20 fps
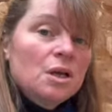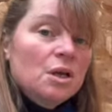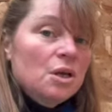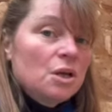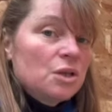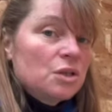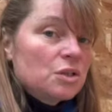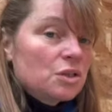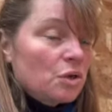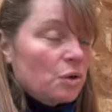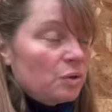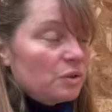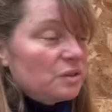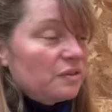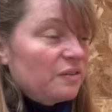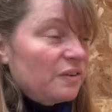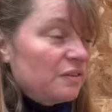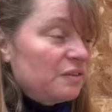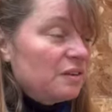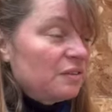So it's
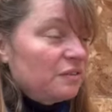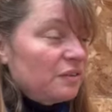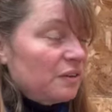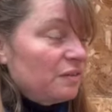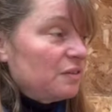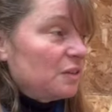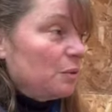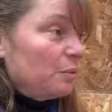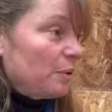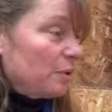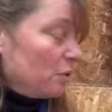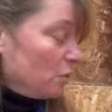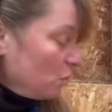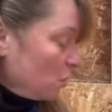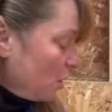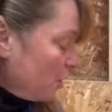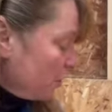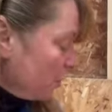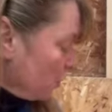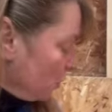50-50 whether or
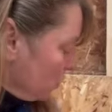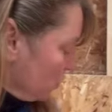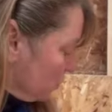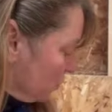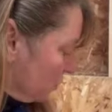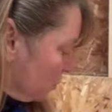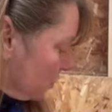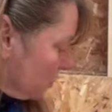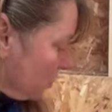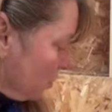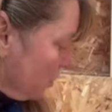not the girls or